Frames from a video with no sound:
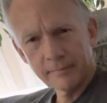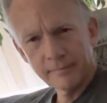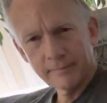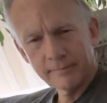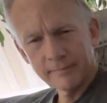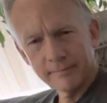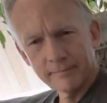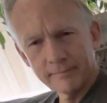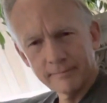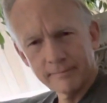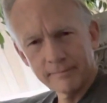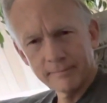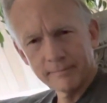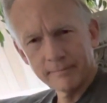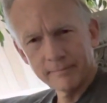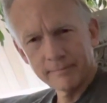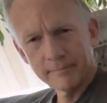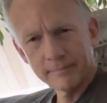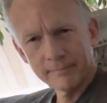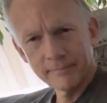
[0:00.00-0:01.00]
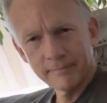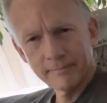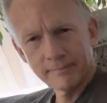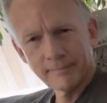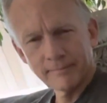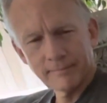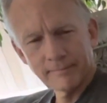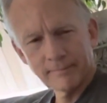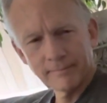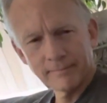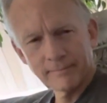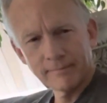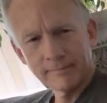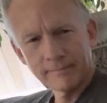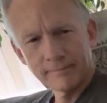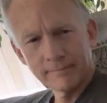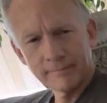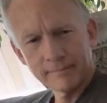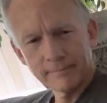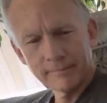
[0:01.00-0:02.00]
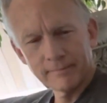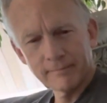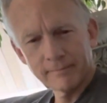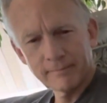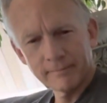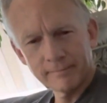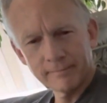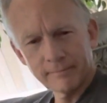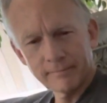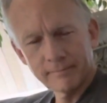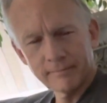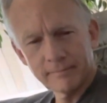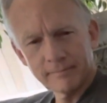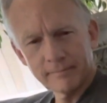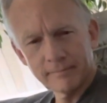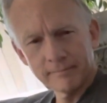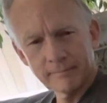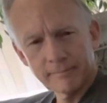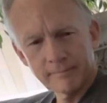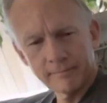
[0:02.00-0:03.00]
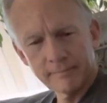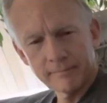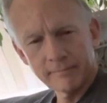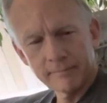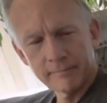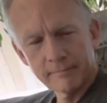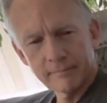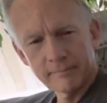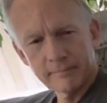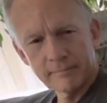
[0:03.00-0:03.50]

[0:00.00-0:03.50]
(not speaking)